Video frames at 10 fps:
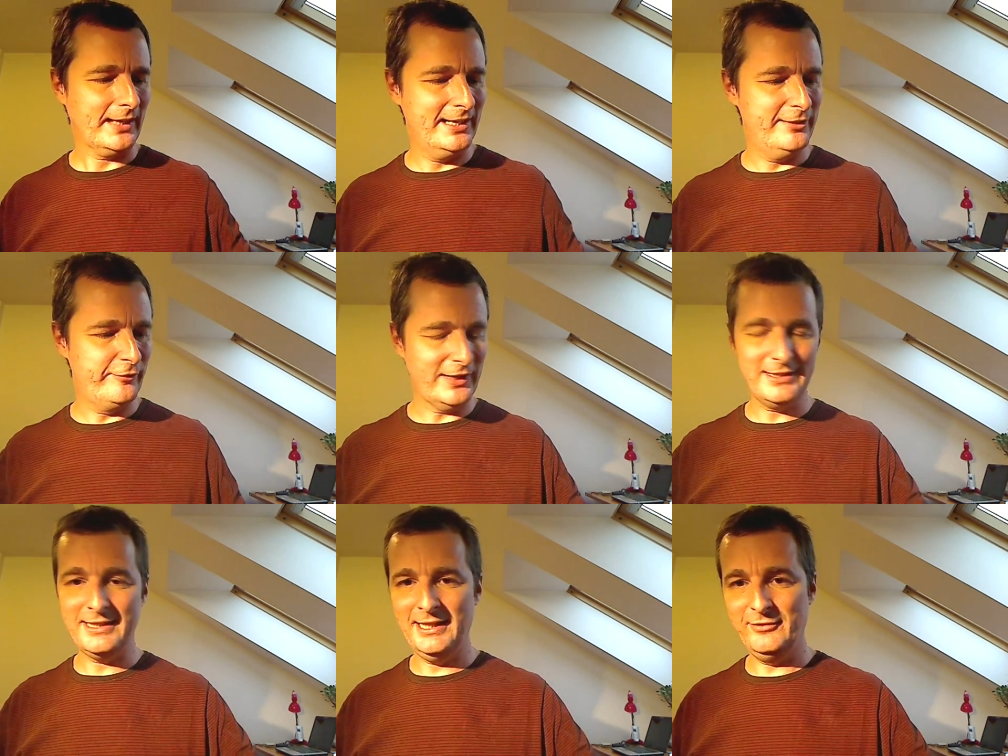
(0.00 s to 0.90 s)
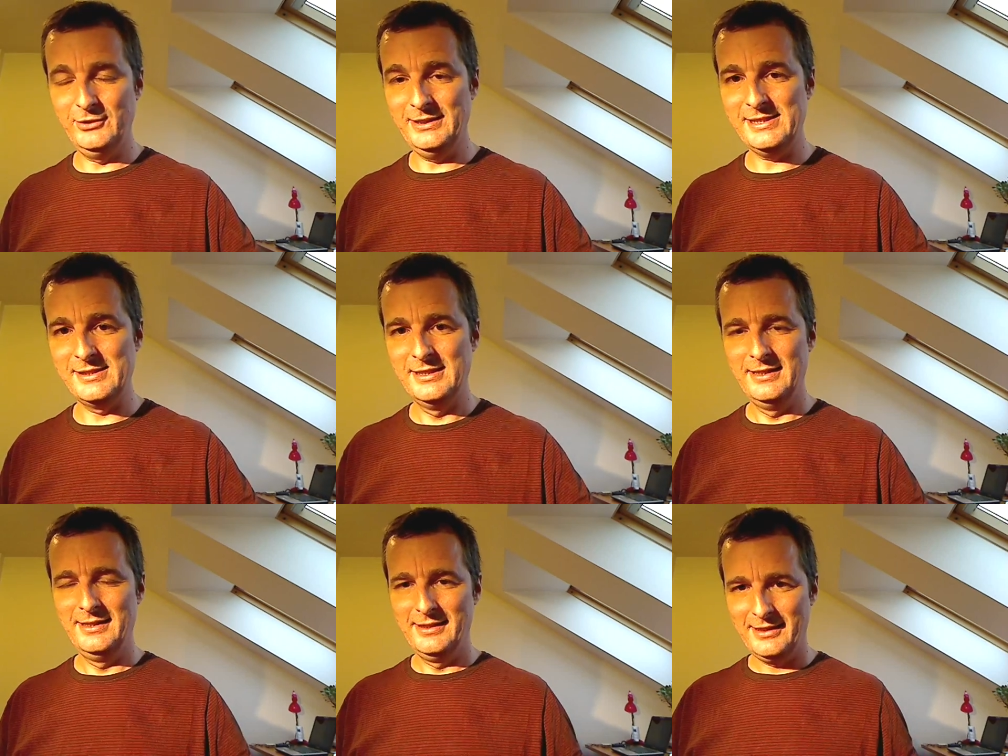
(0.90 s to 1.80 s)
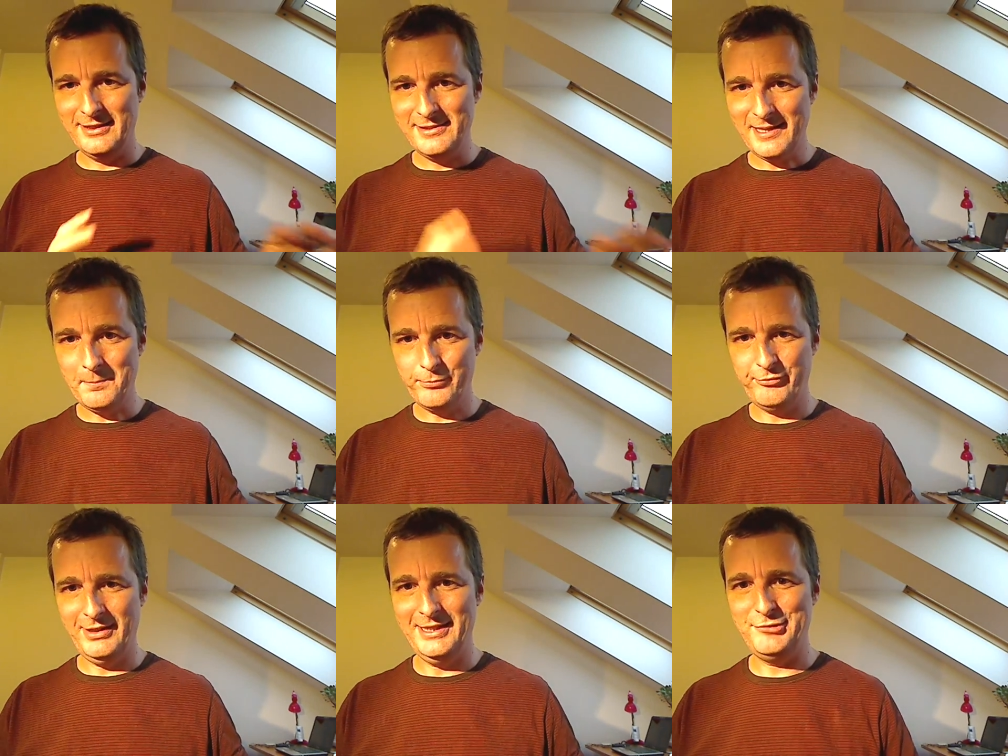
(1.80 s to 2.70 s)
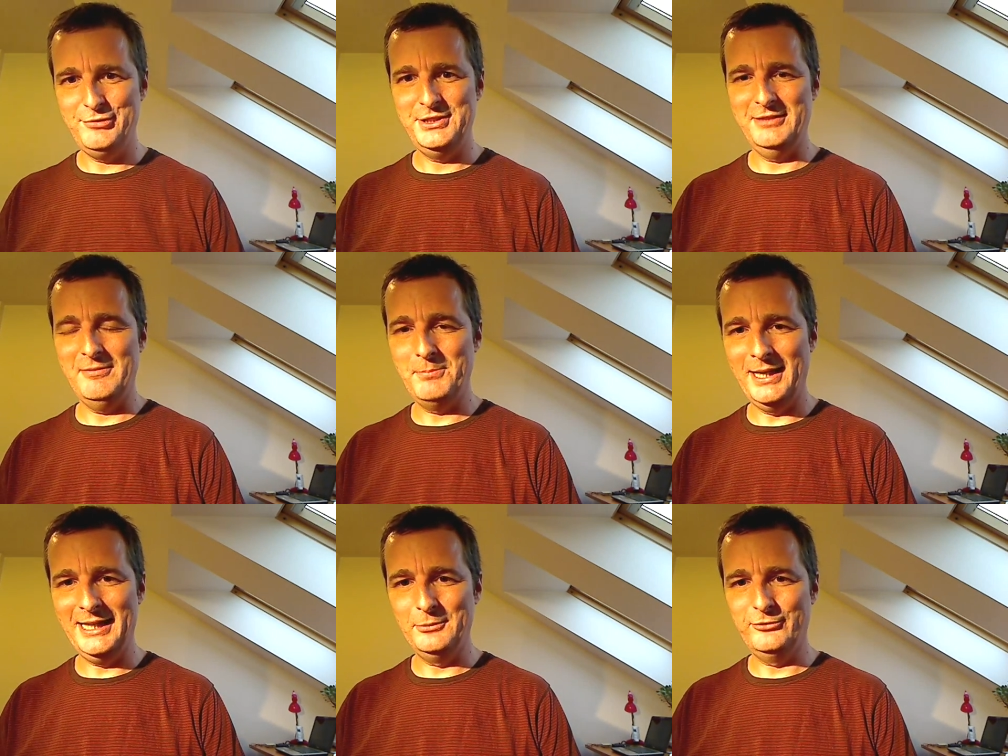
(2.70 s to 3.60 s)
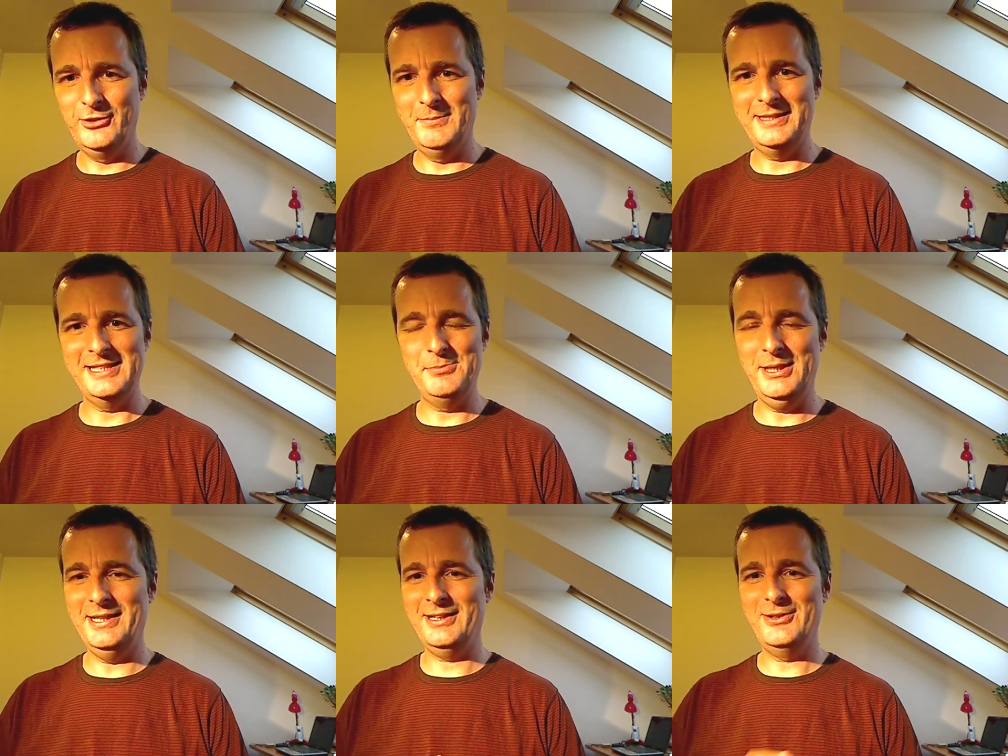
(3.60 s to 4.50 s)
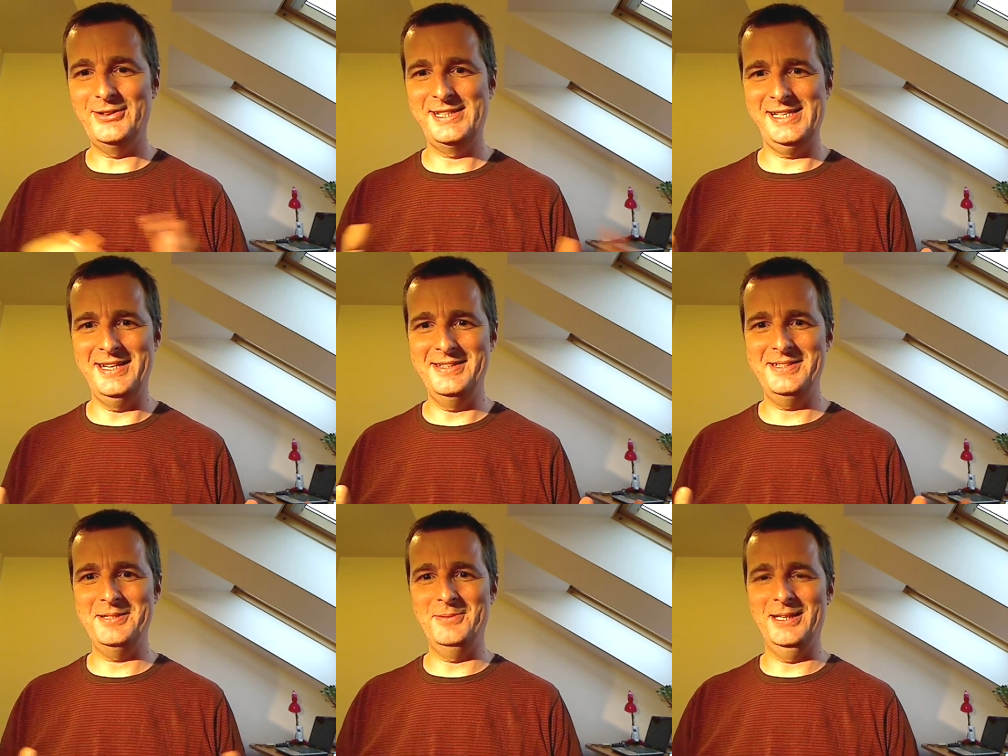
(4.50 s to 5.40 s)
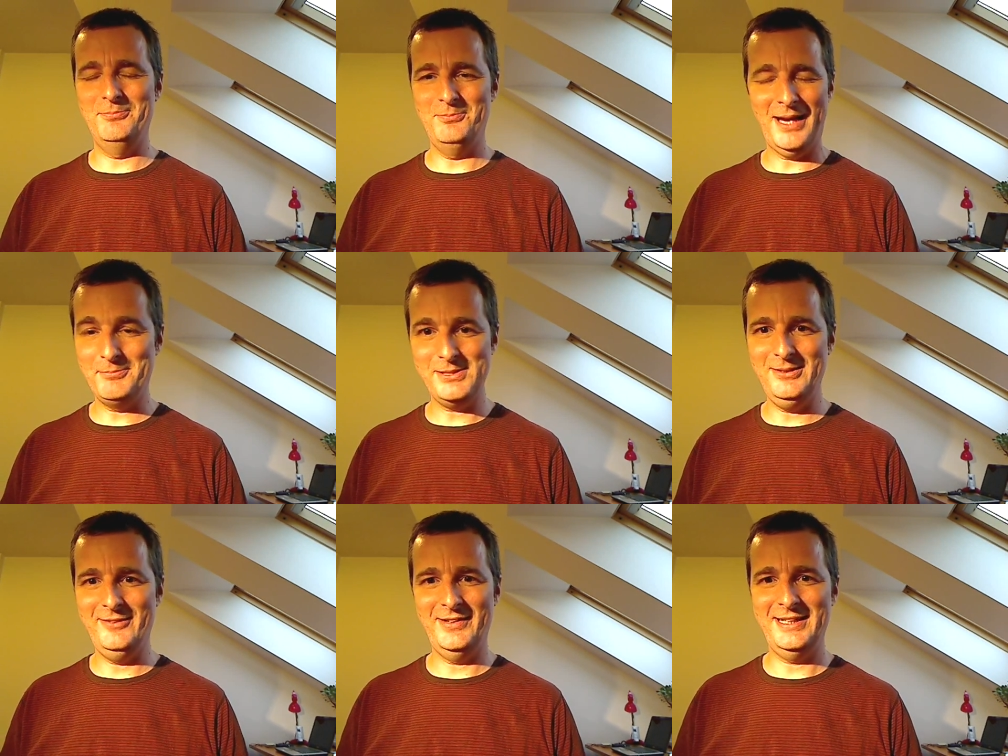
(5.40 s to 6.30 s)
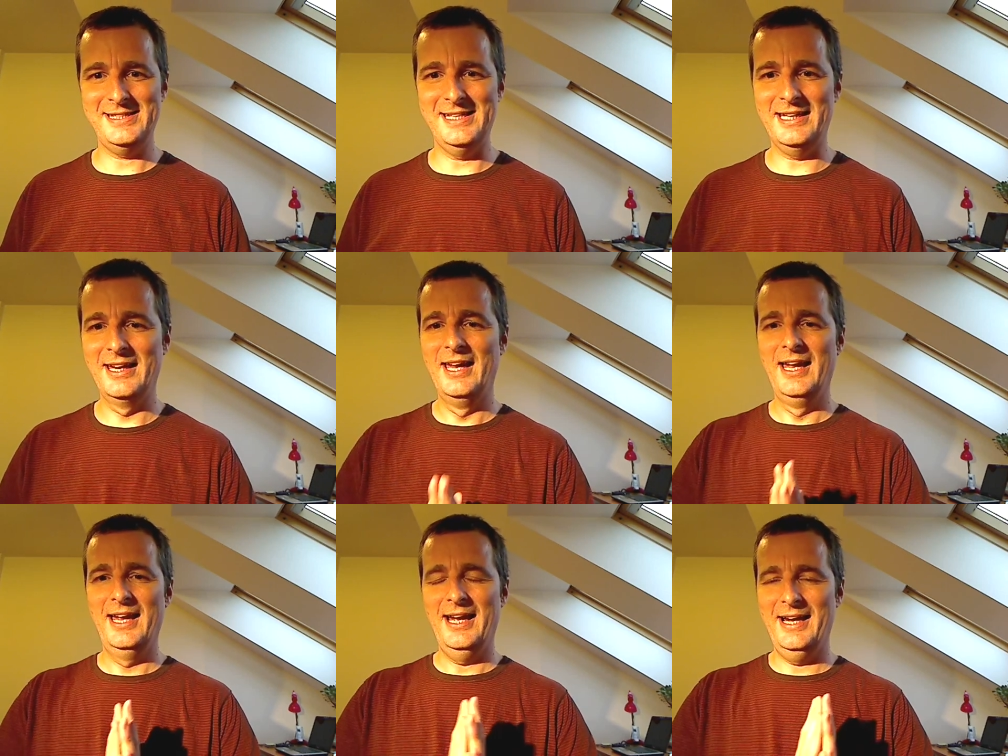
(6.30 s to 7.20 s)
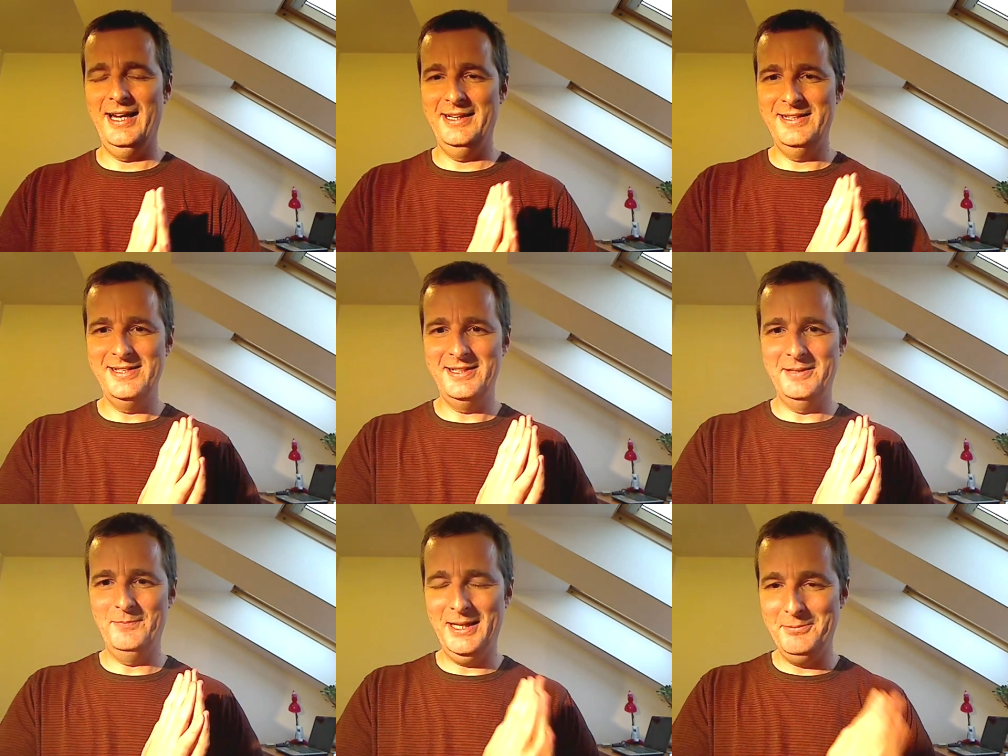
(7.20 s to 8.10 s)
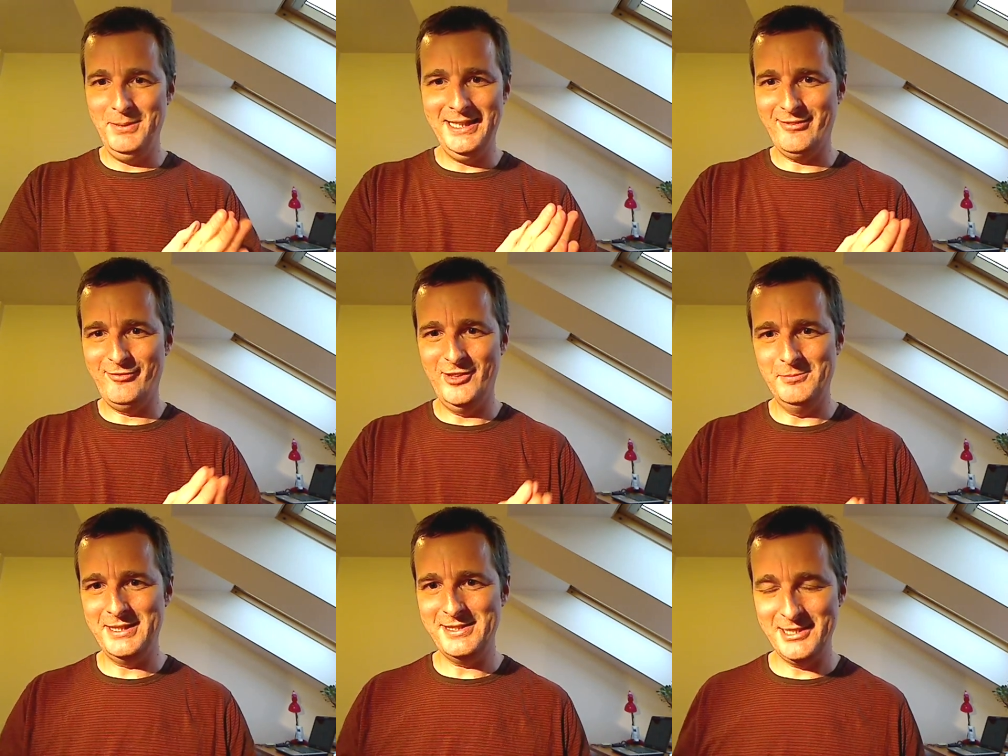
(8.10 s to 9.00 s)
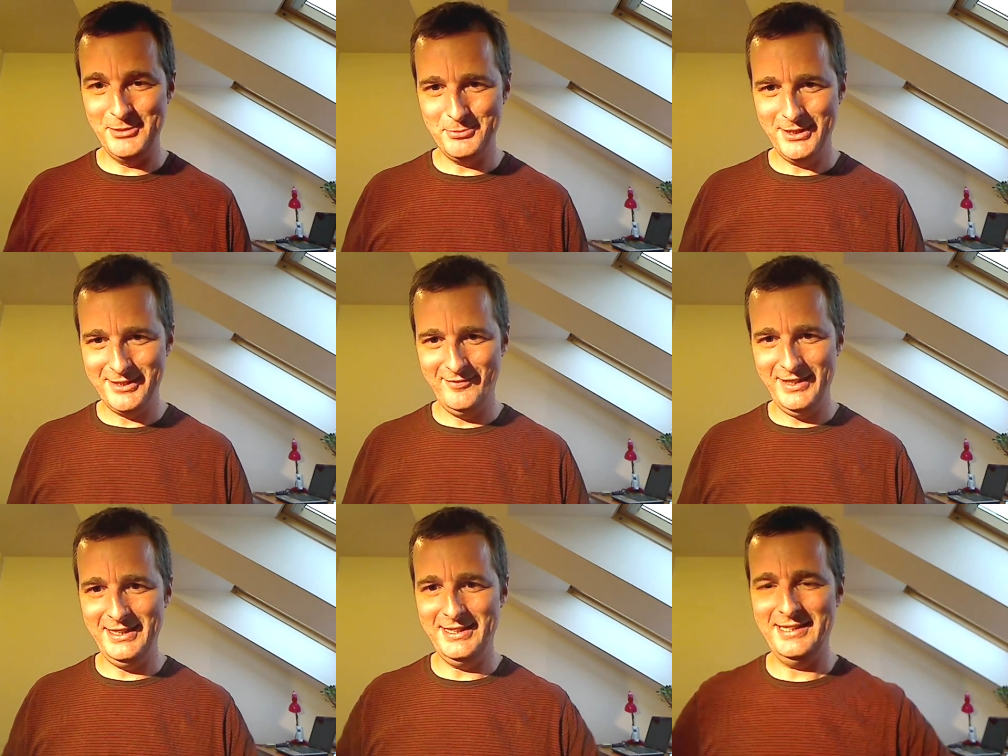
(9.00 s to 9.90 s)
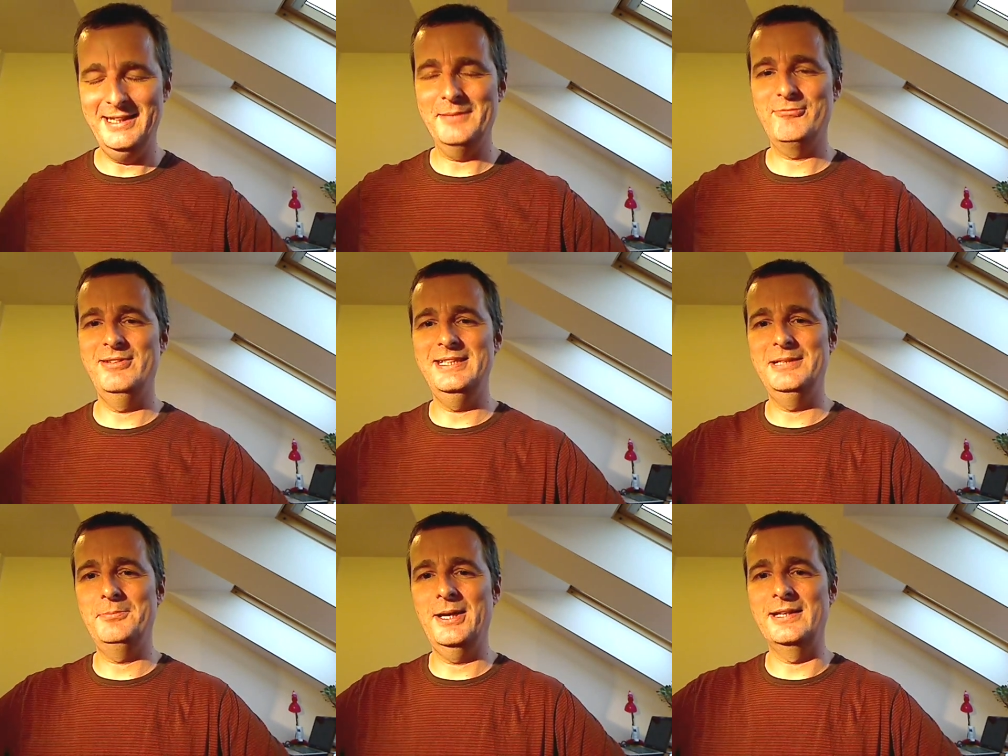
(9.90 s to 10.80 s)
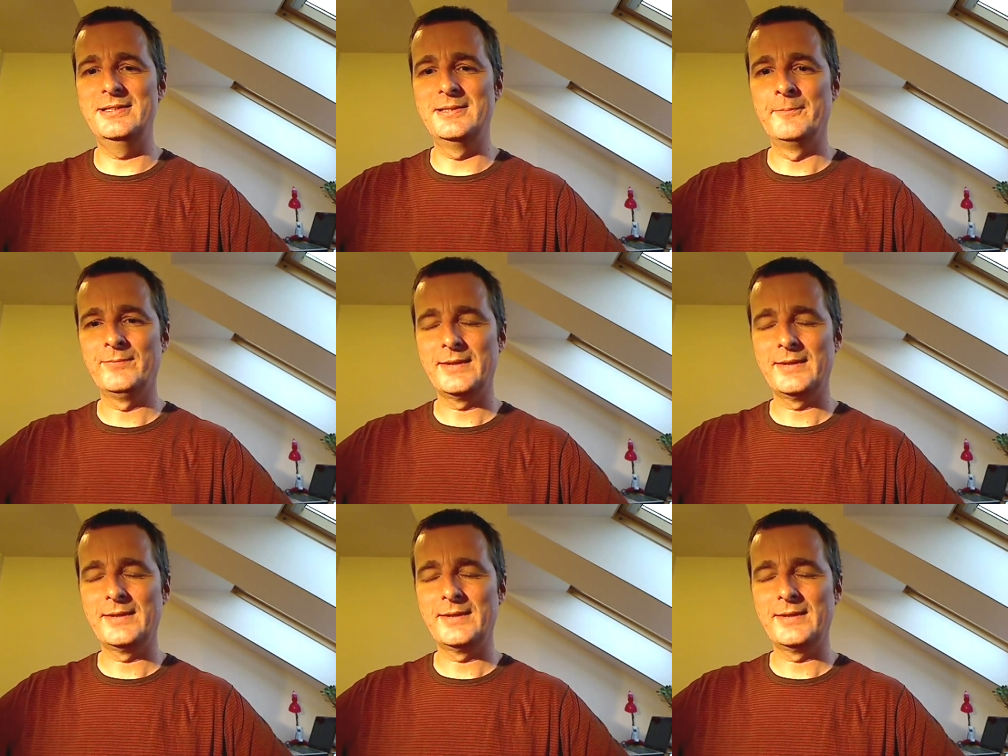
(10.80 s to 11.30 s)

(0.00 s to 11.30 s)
And the fact that I have all this contemporary literature in bilingual format has been a godsend to me. Absolutely fantastic. And in PDF format, so much more convenient than the printed page.